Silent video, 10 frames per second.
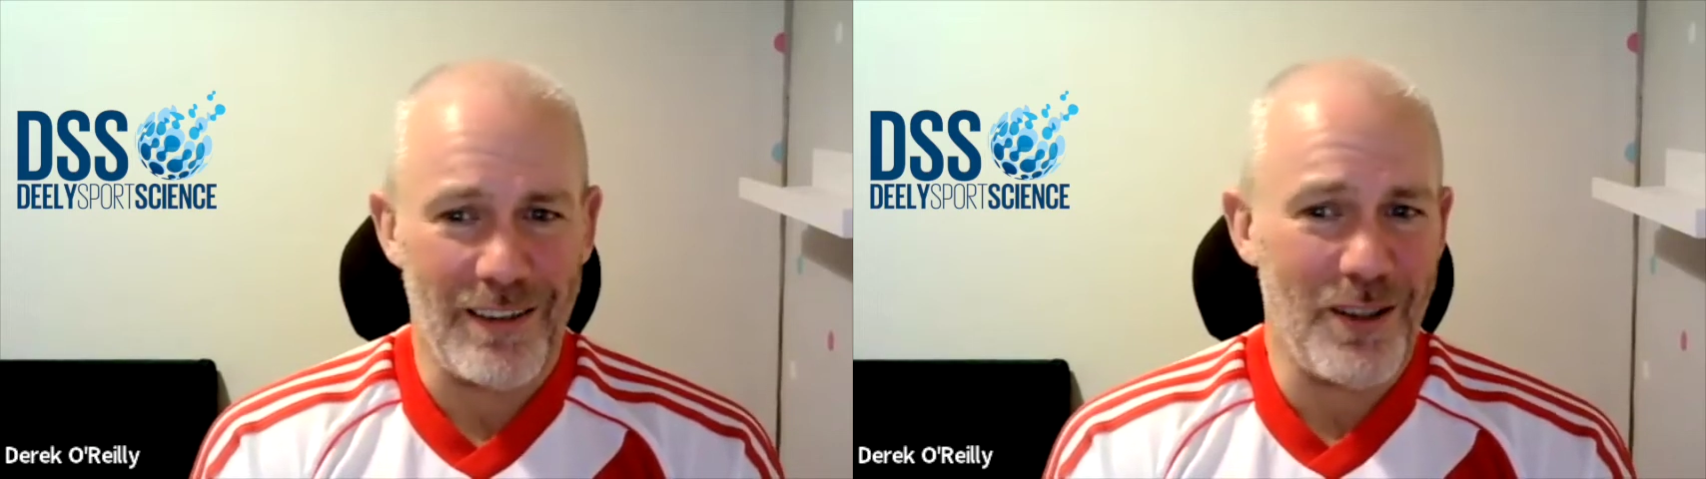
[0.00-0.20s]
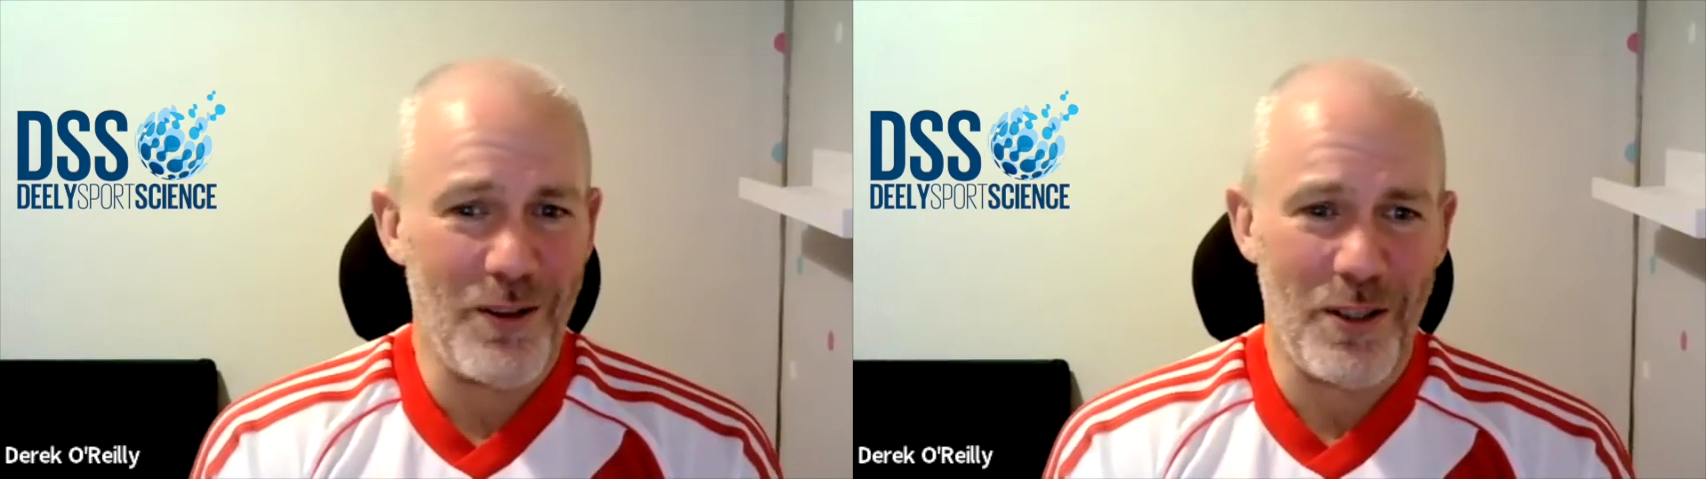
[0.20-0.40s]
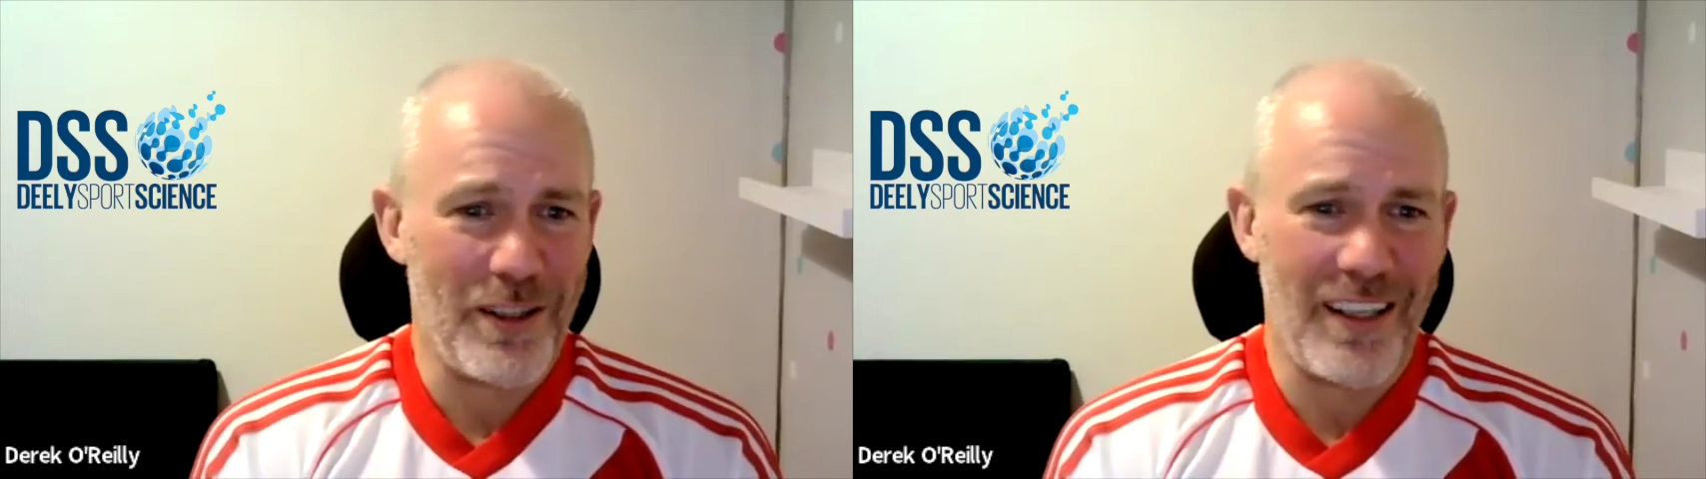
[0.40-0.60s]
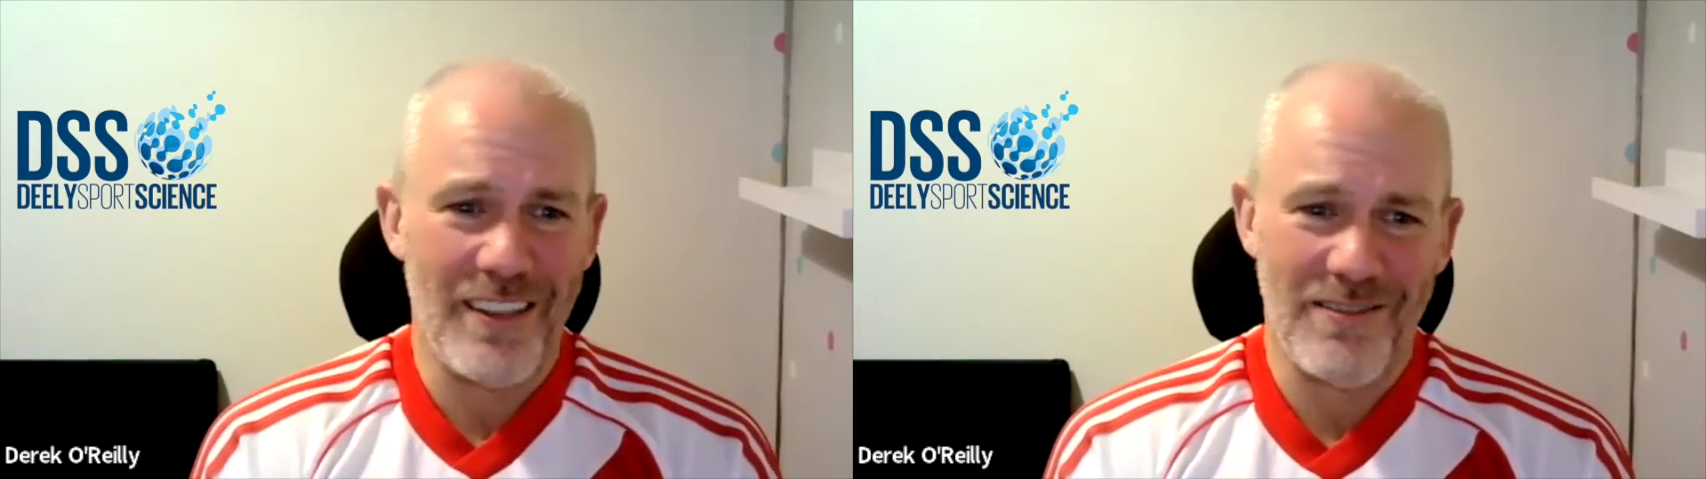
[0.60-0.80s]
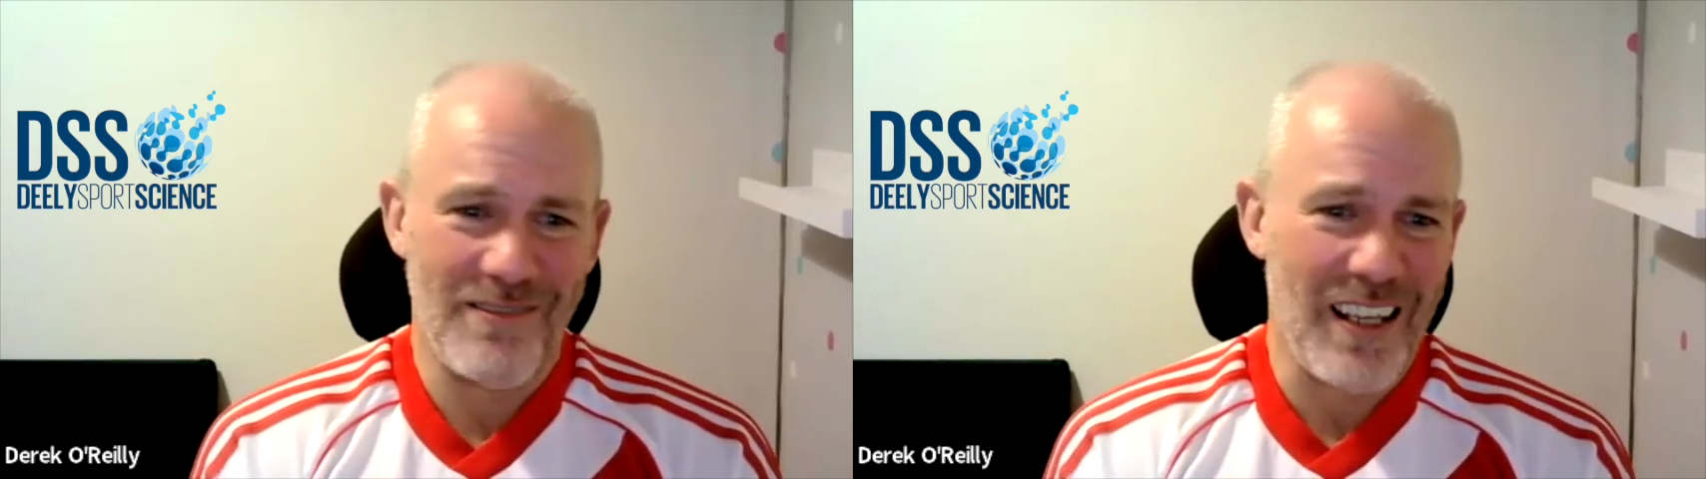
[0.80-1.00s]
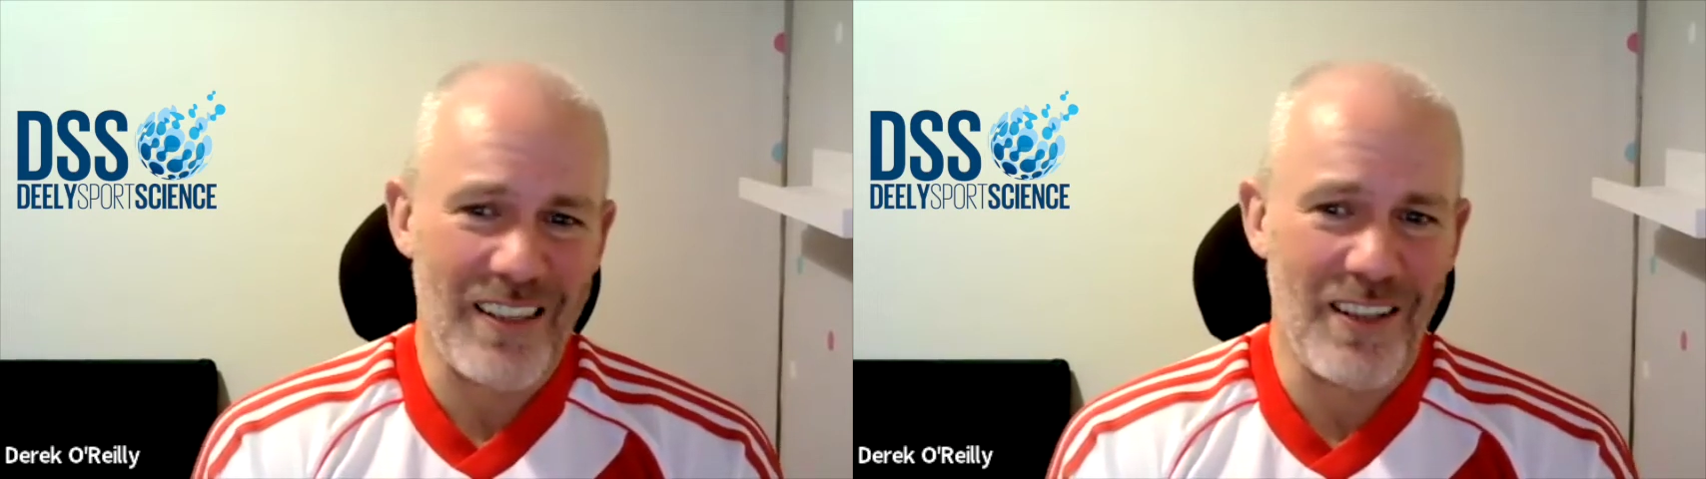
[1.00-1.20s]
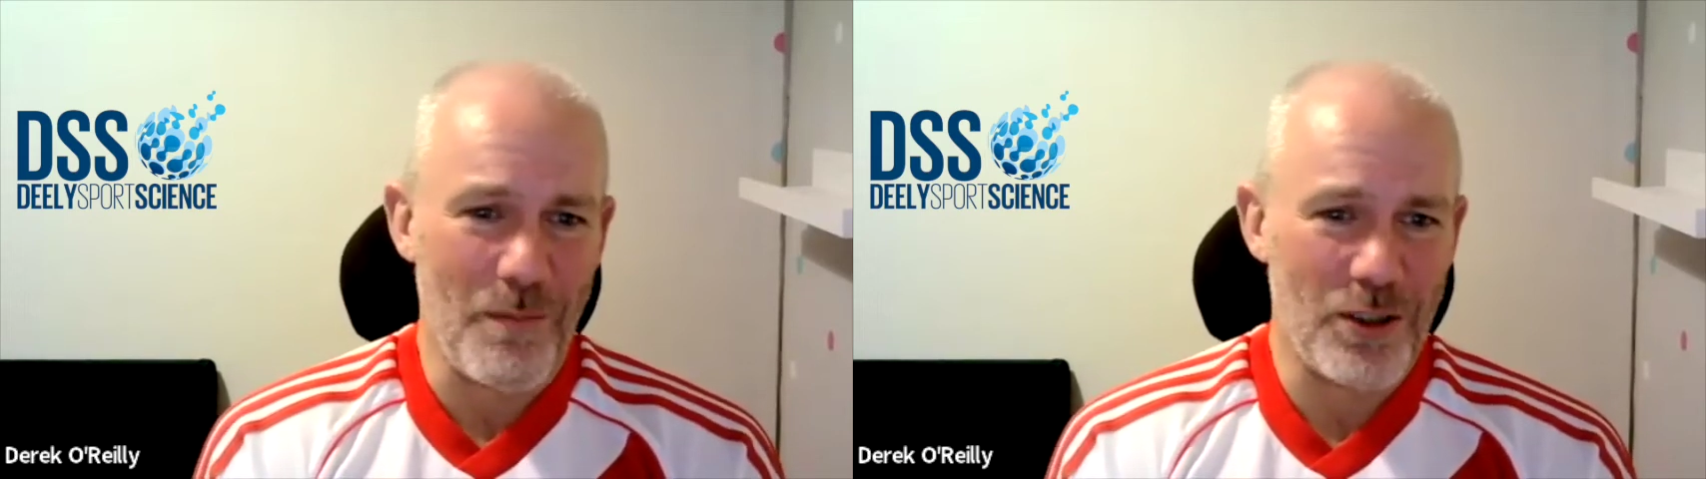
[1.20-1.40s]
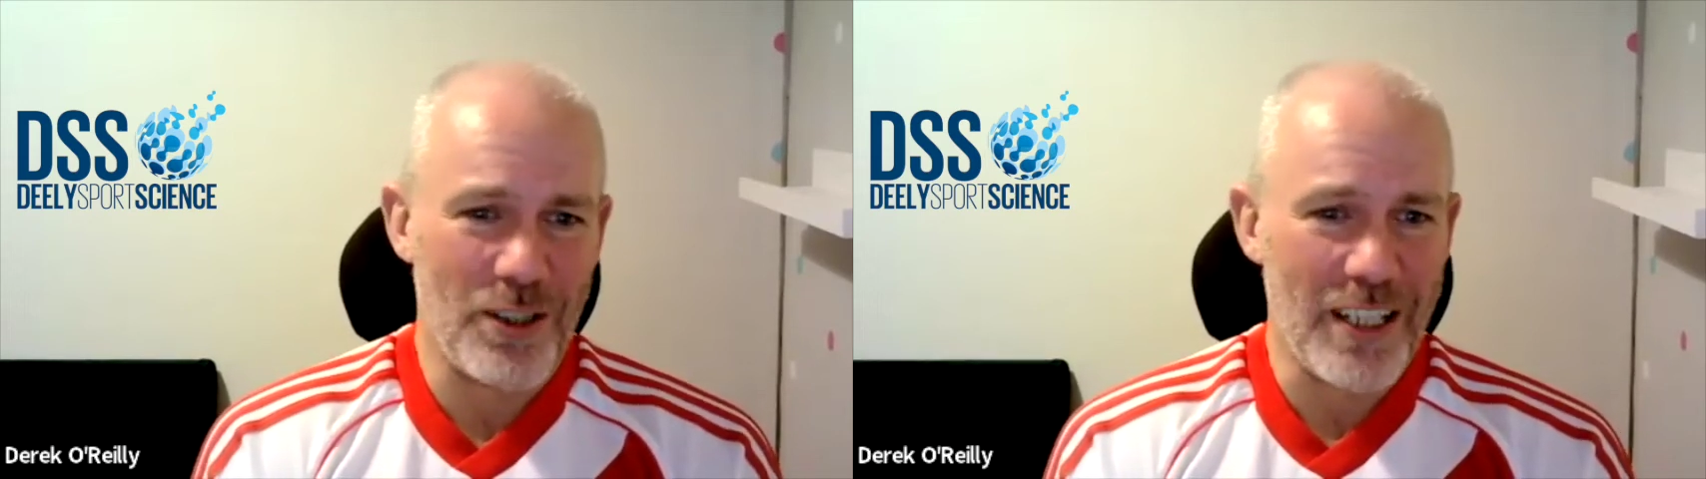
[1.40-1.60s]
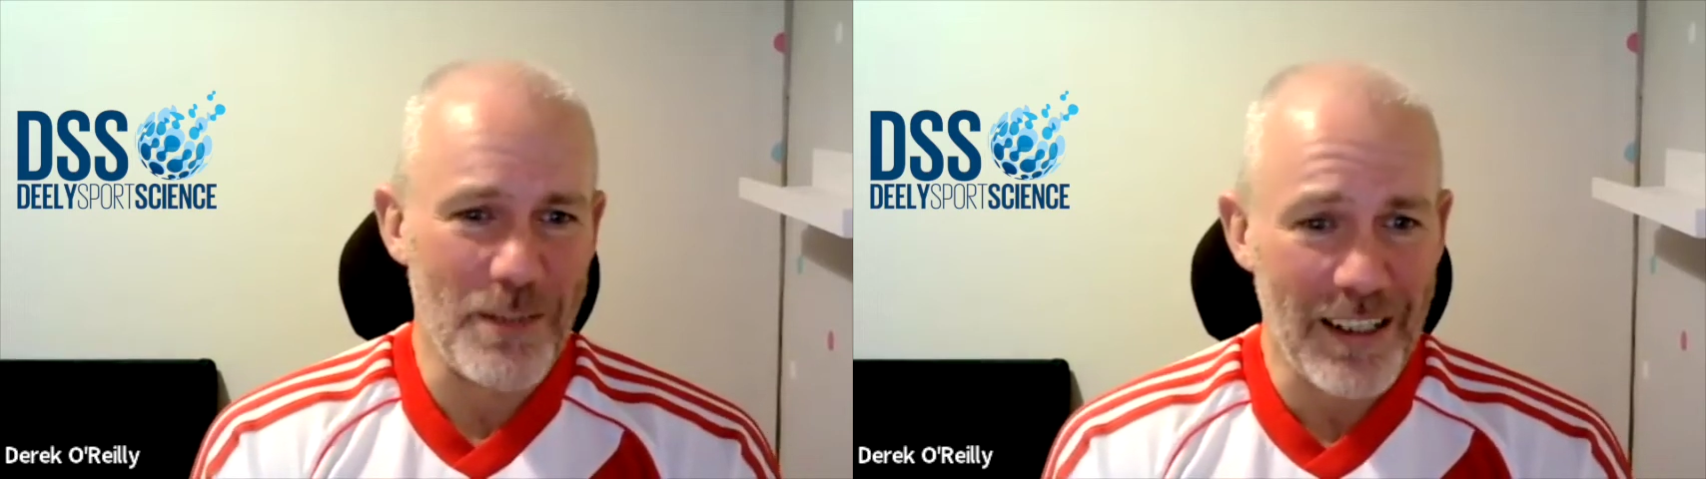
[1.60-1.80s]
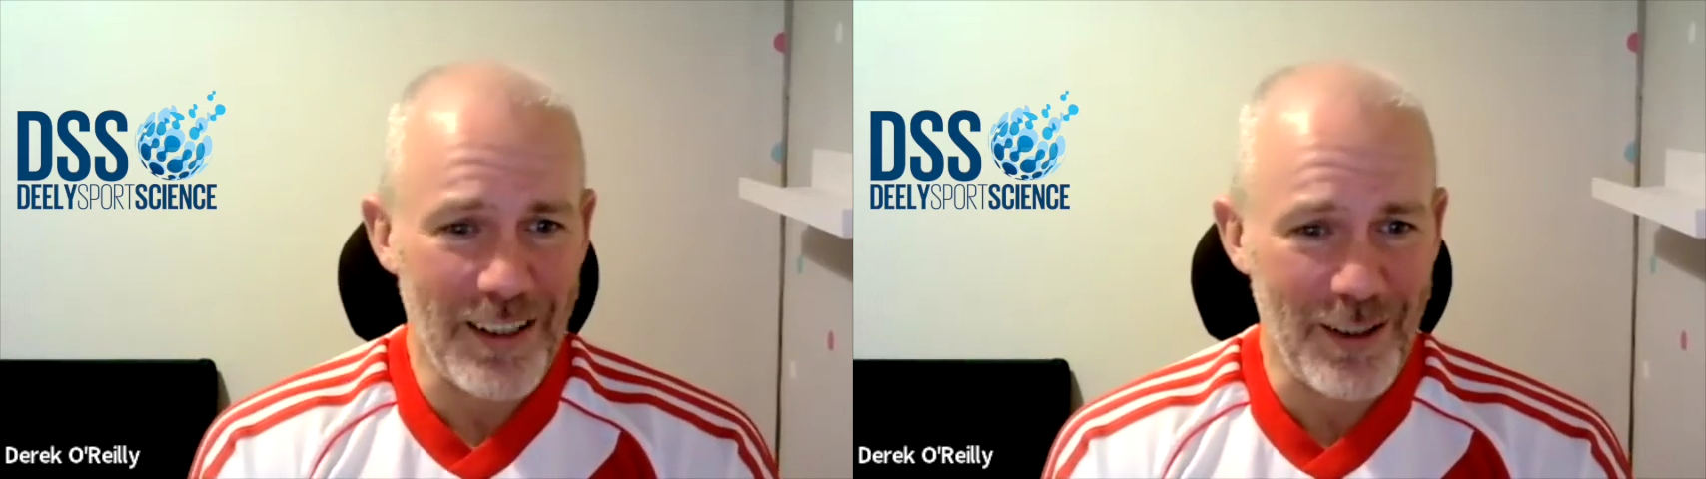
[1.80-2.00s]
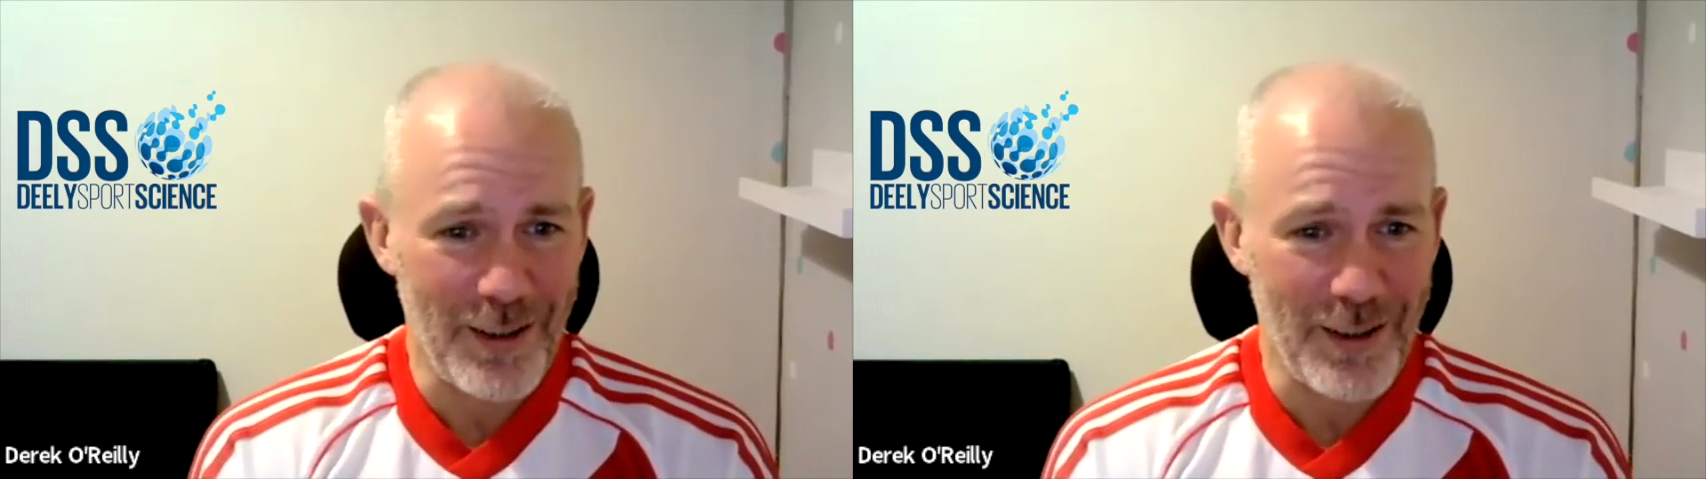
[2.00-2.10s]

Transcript: you know, you think that's not much to expect here,